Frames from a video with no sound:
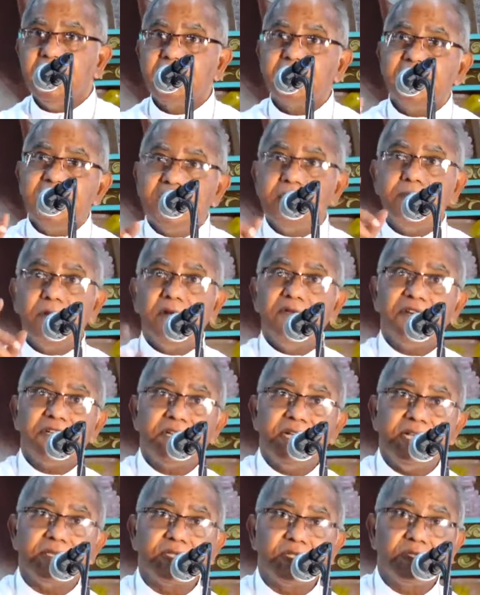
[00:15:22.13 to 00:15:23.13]
readable
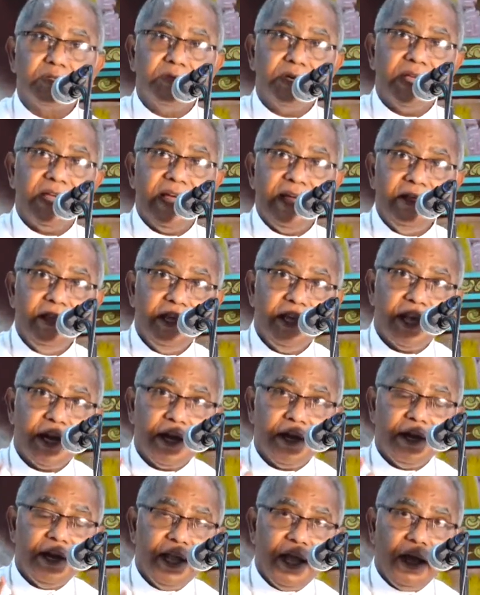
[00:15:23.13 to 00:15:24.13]
witness. Today, here
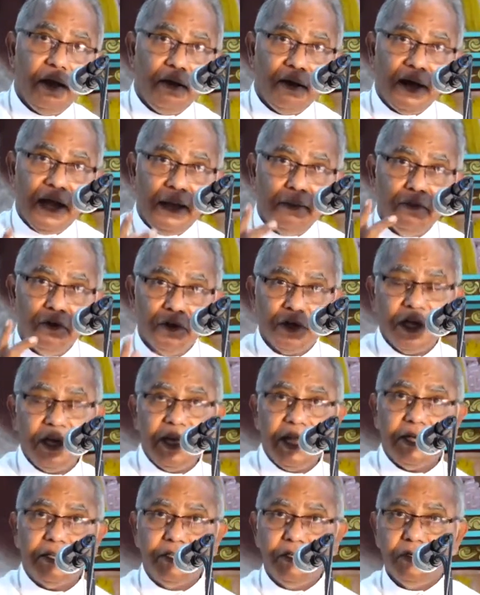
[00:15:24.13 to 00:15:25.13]
and now, I am looking
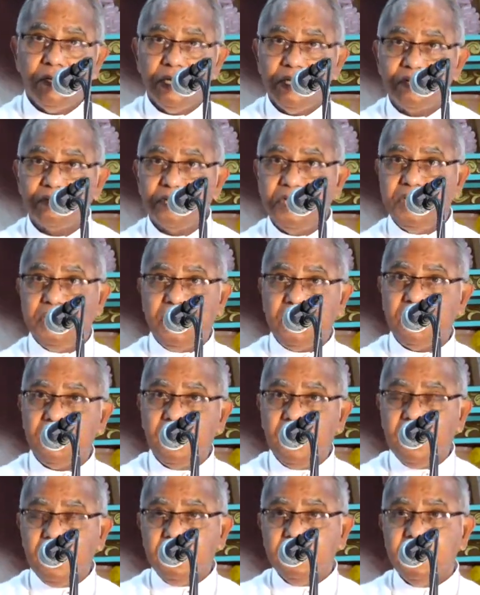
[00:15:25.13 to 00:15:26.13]
at you and reading.
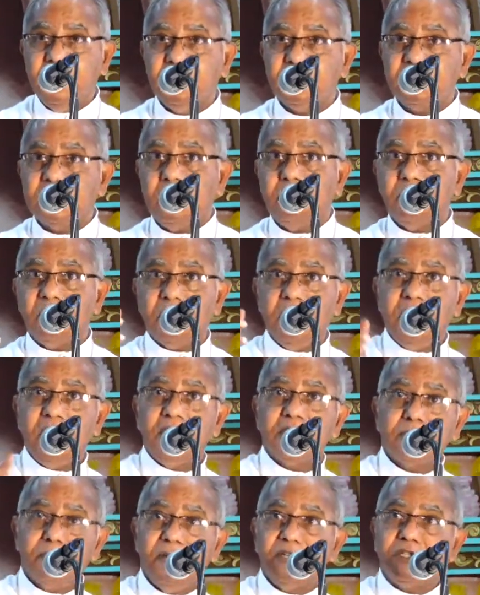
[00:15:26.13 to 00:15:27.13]
There is something
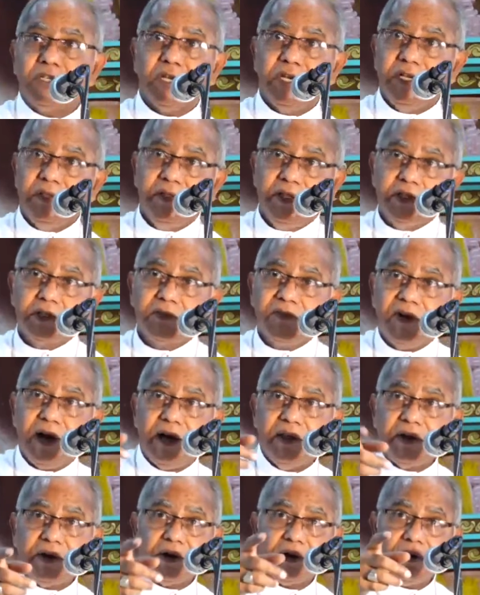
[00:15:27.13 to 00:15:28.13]
special in this
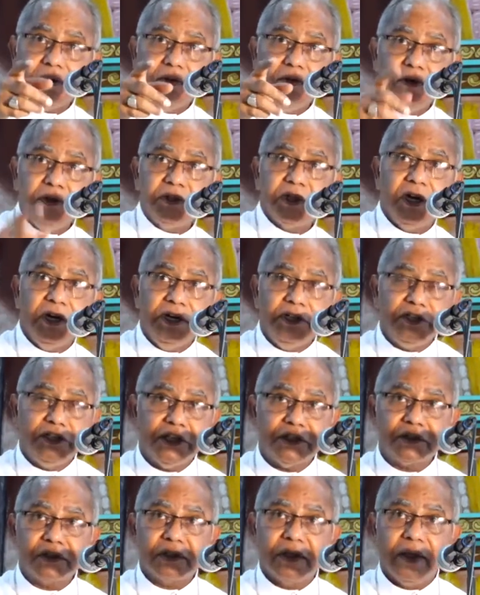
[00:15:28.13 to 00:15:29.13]
father who is
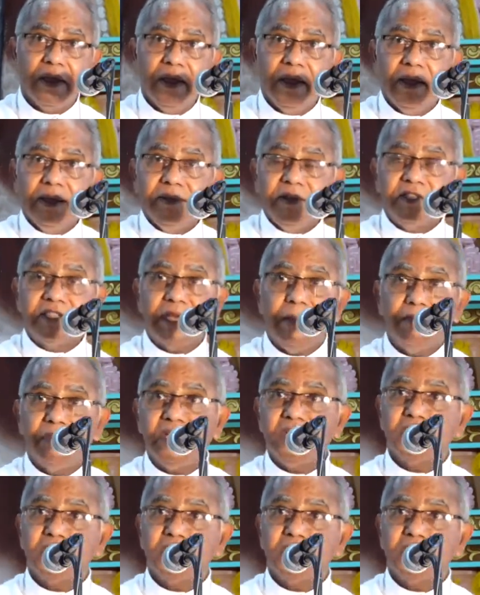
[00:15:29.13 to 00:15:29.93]
religious. There is something